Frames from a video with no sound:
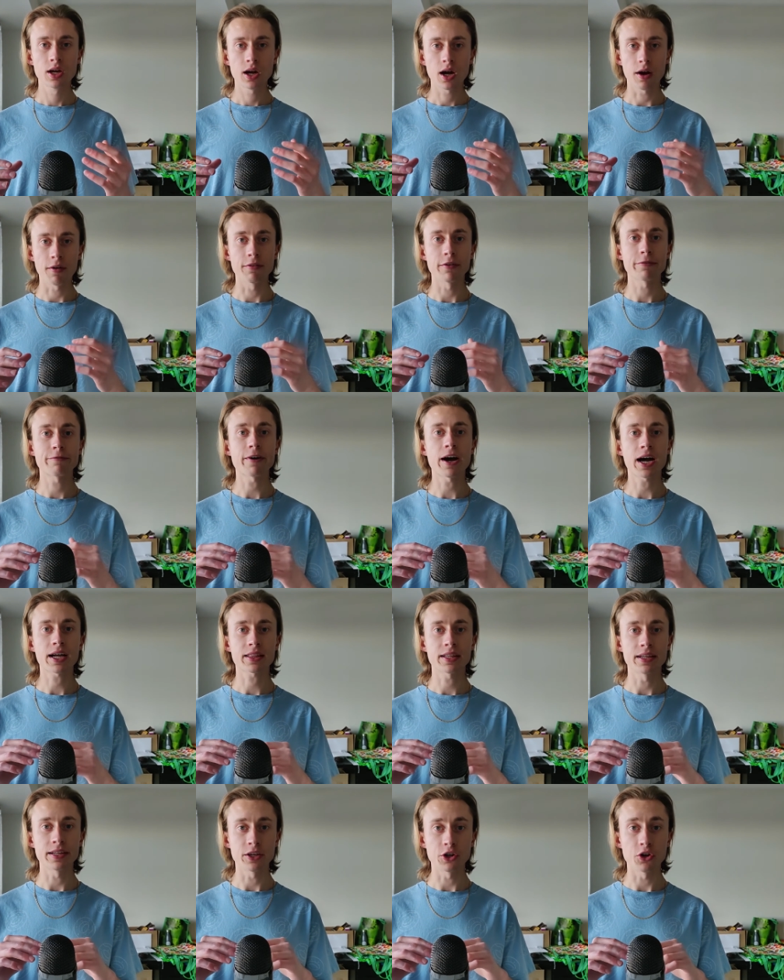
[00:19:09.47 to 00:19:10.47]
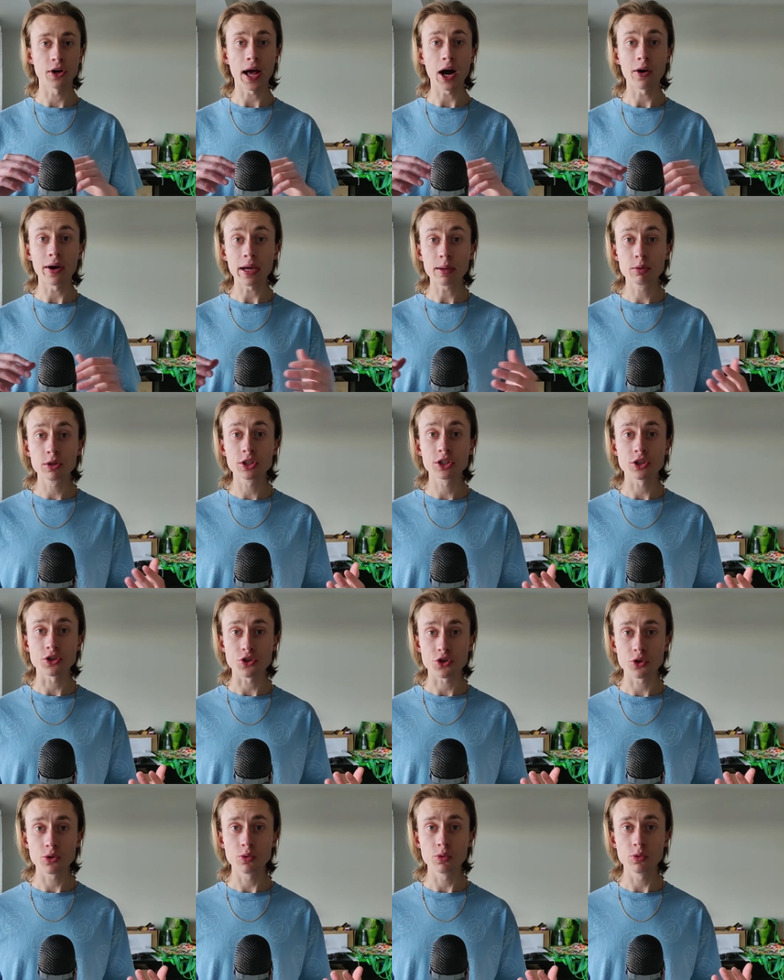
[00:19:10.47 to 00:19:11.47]
of the fact that you're now able to
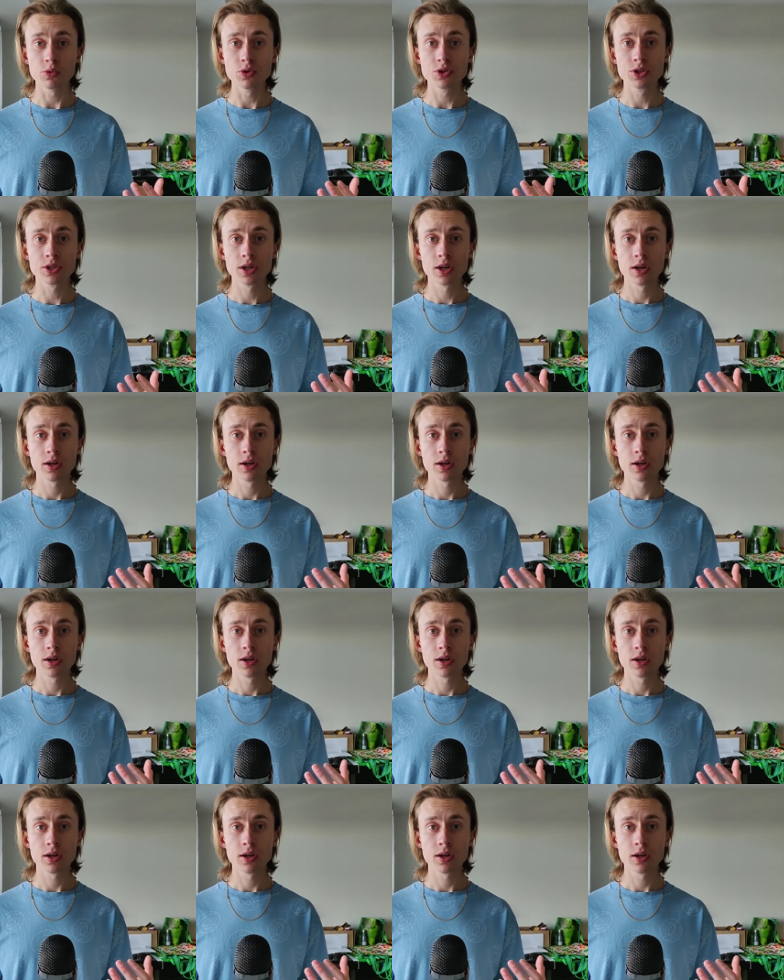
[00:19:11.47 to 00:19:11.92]
choose